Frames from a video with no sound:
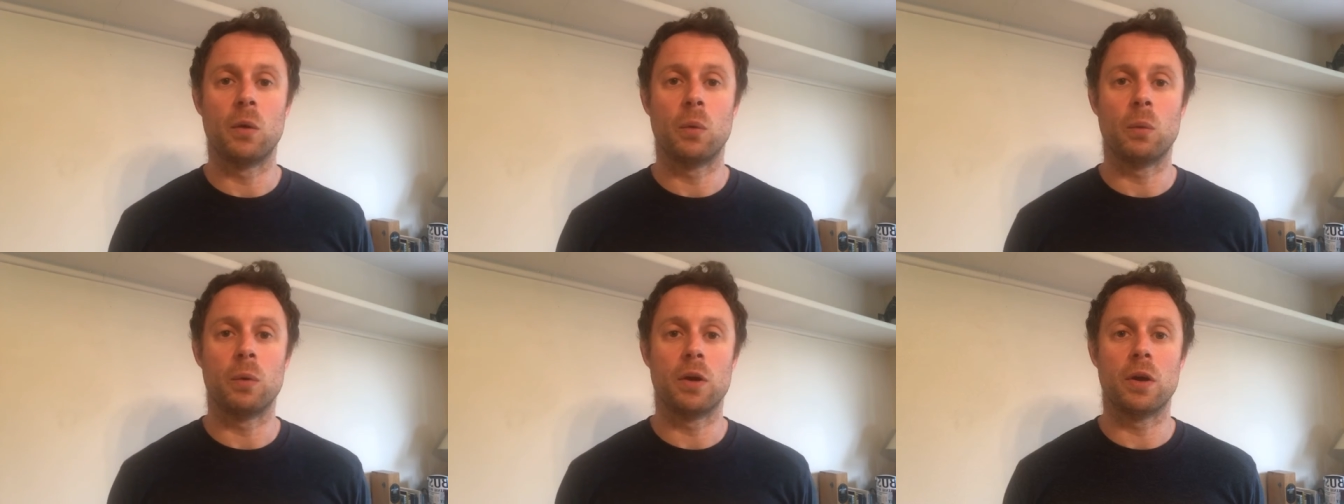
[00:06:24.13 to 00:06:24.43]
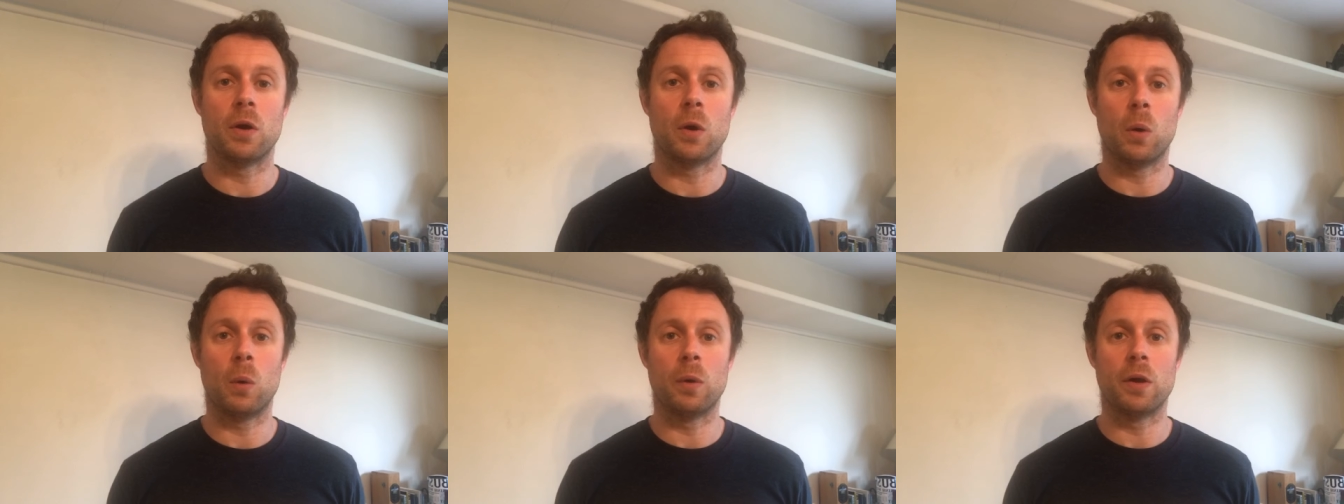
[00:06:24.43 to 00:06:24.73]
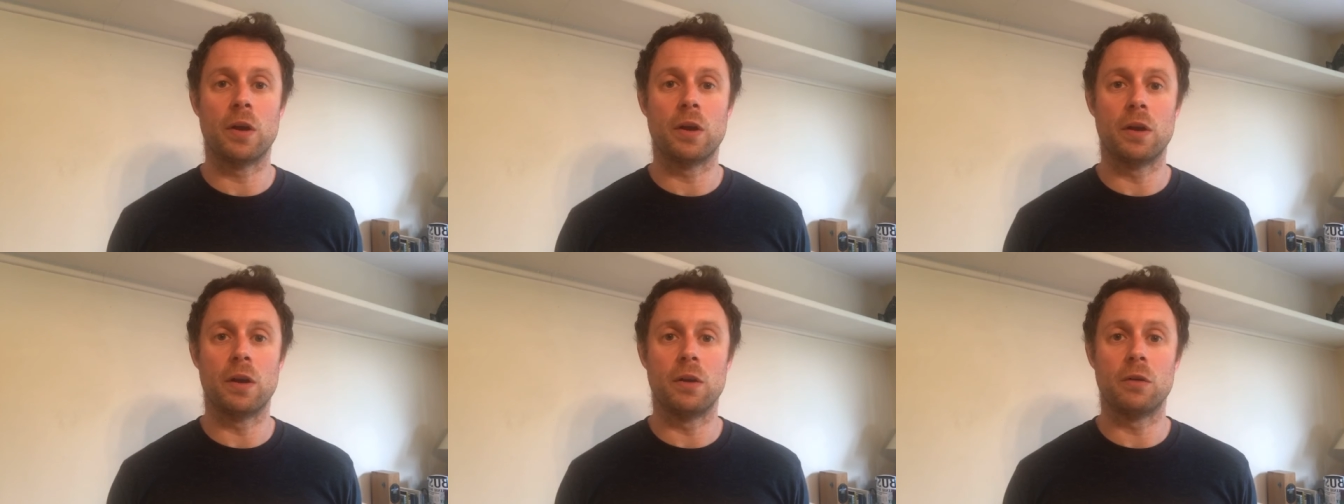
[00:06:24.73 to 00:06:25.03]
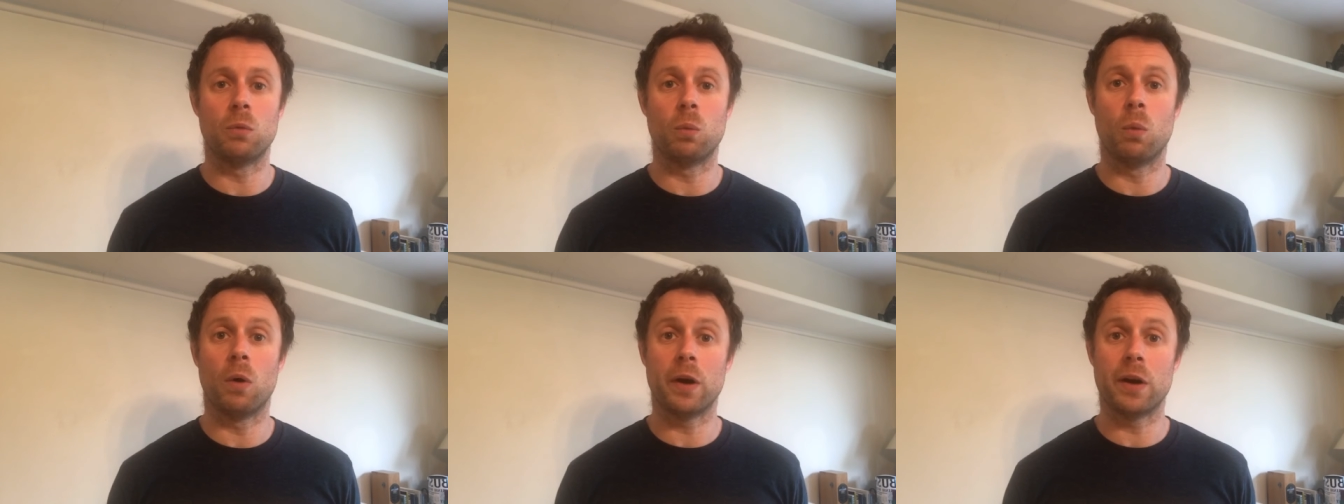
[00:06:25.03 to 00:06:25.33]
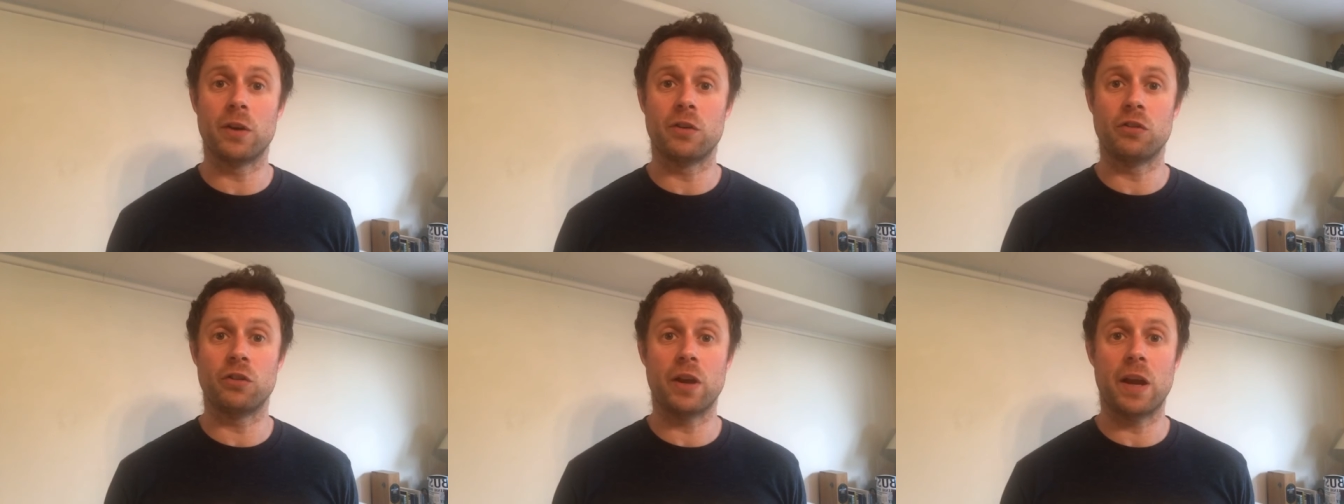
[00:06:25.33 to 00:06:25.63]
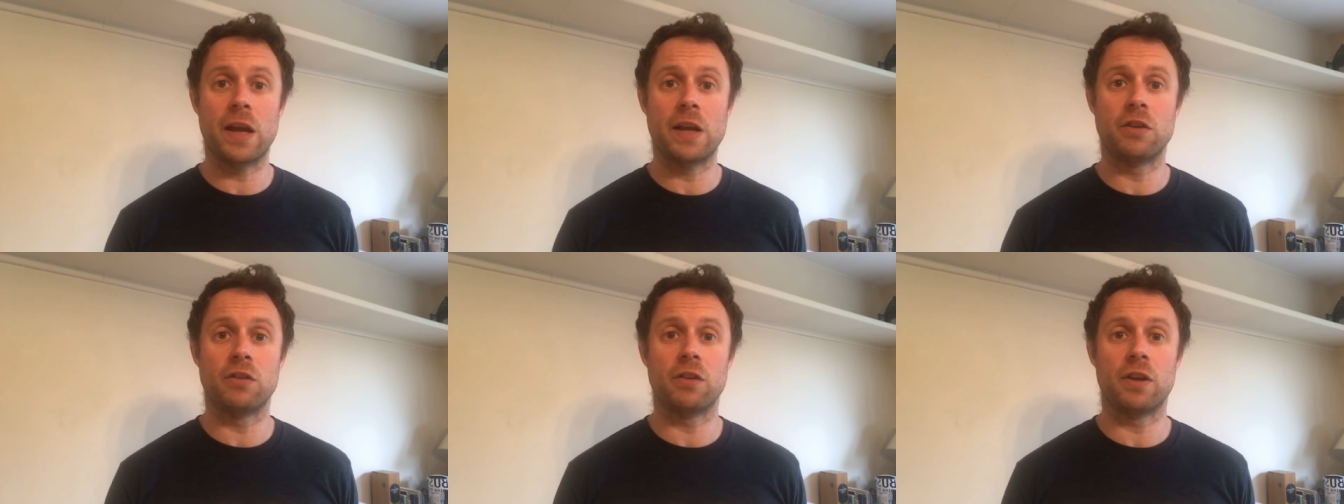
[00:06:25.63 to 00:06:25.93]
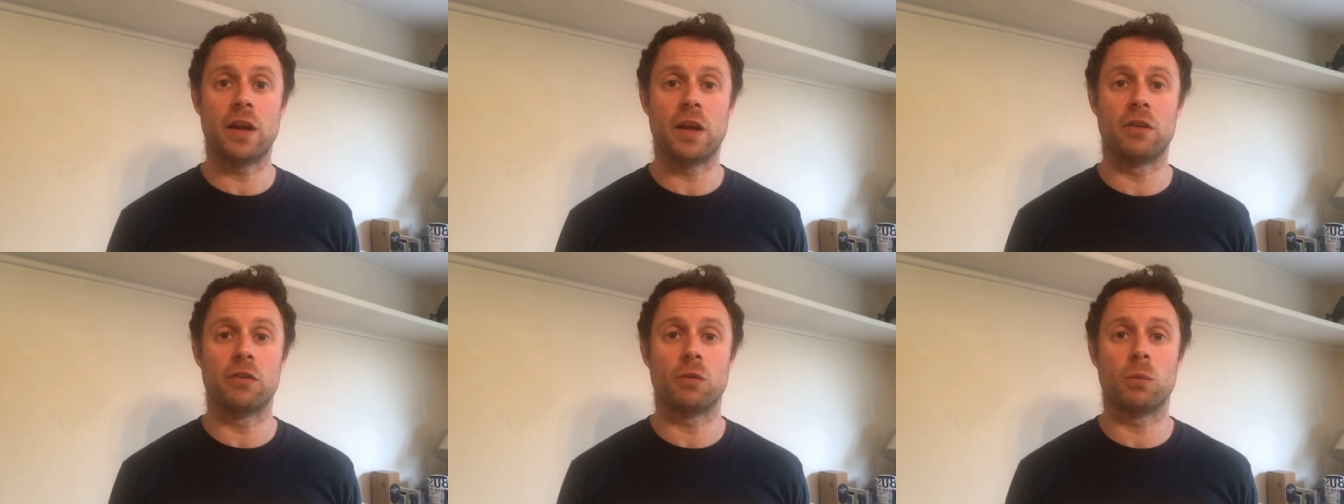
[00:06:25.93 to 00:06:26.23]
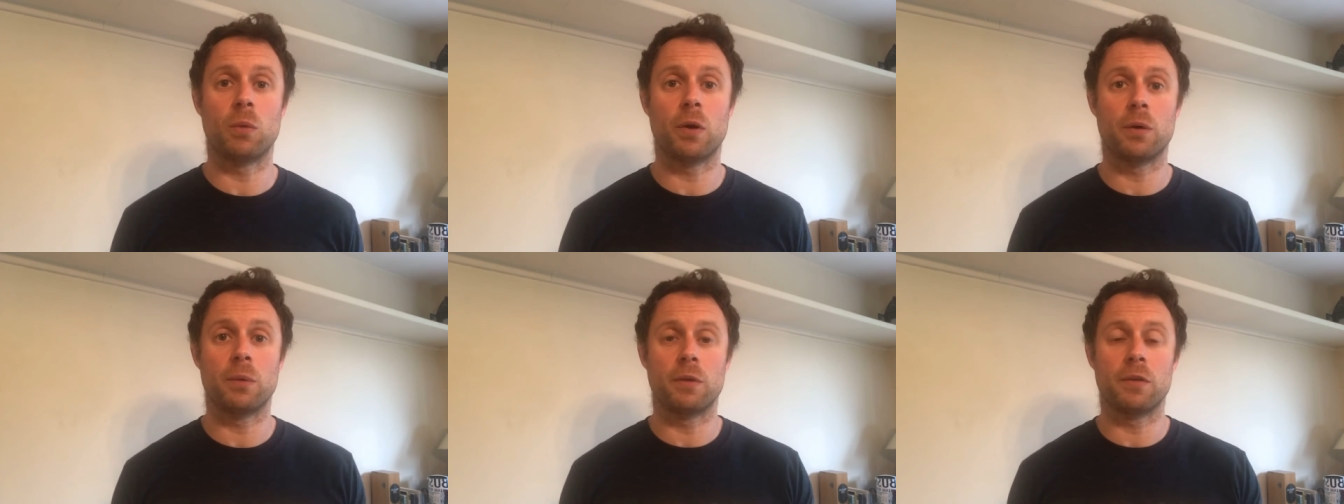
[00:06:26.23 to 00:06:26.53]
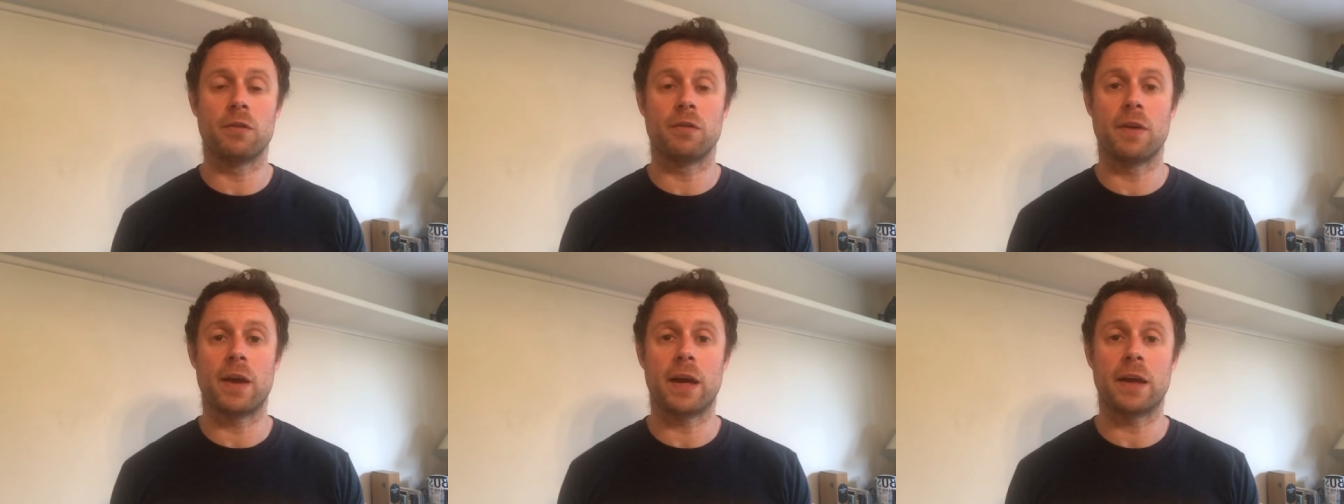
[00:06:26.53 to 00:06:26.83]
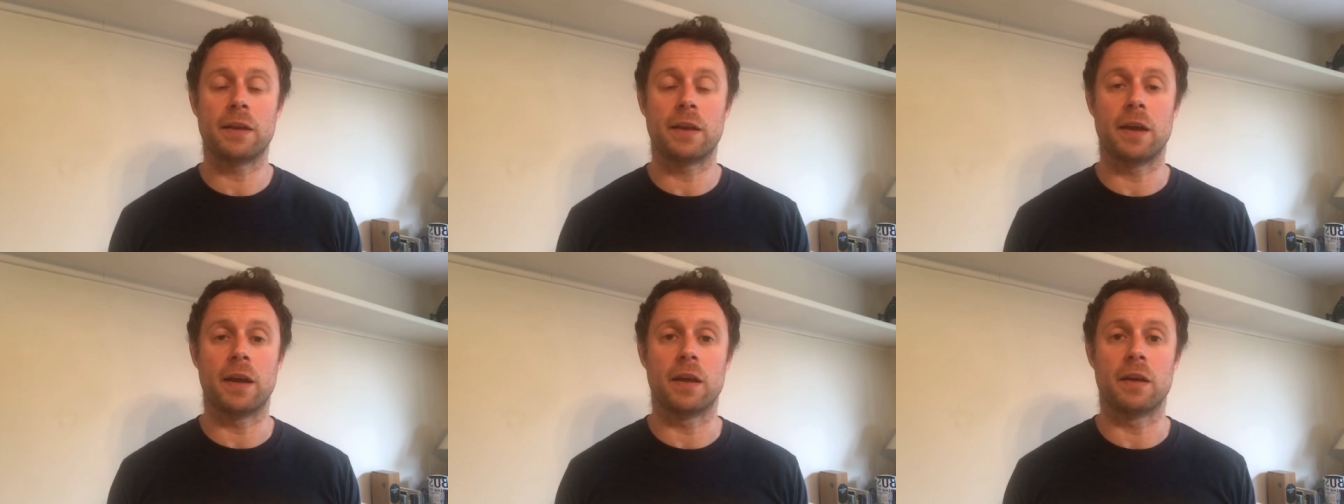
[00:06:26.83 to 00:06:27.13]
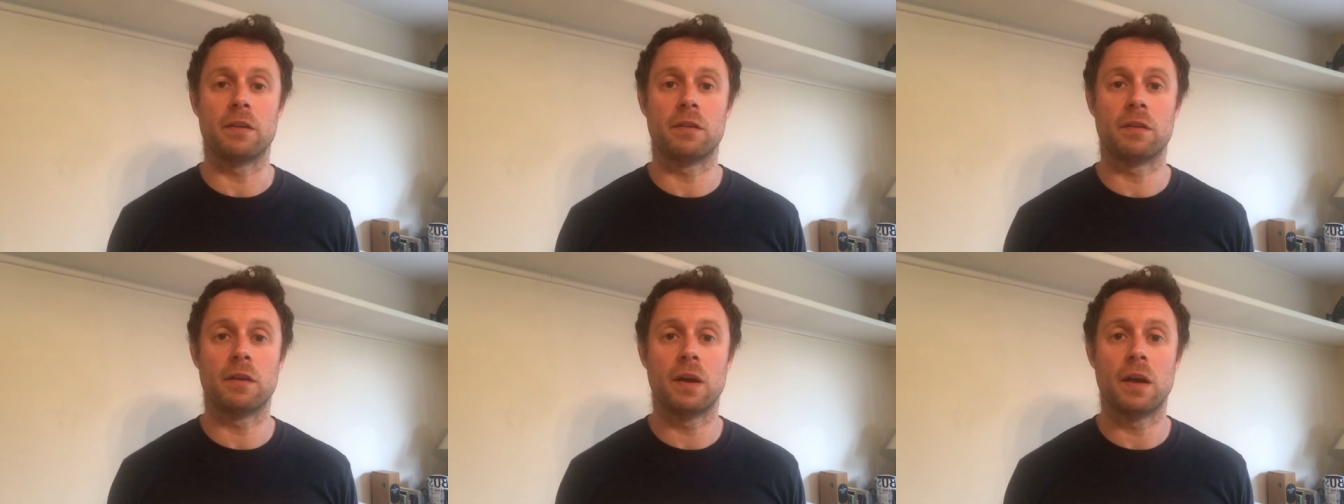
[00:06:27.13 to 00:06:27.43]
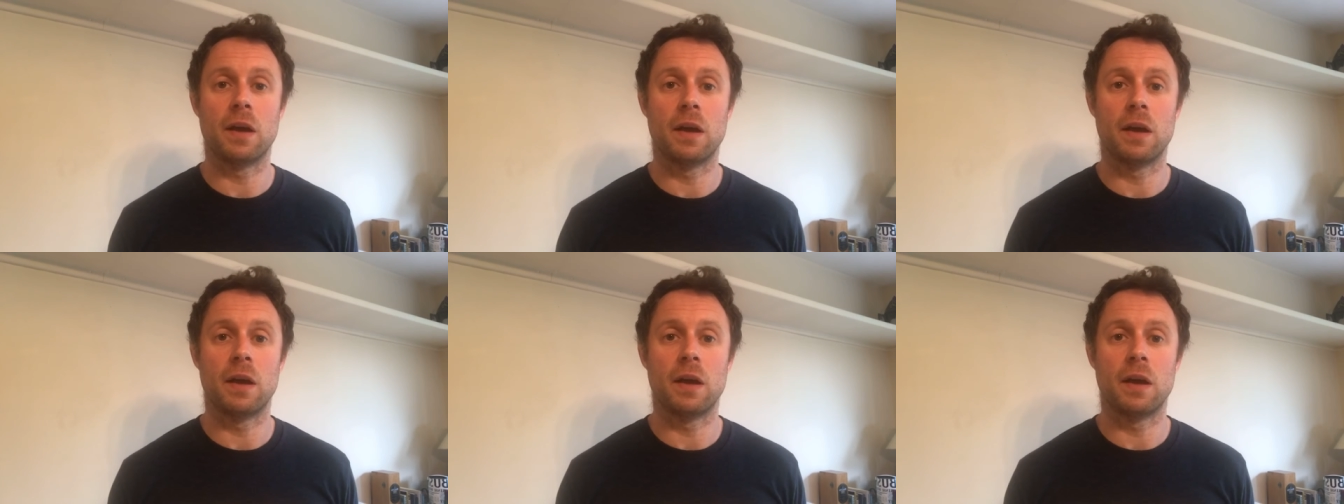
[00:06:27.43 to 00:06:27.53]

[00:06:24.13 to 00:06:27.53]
We always want to change things, we want to affect things.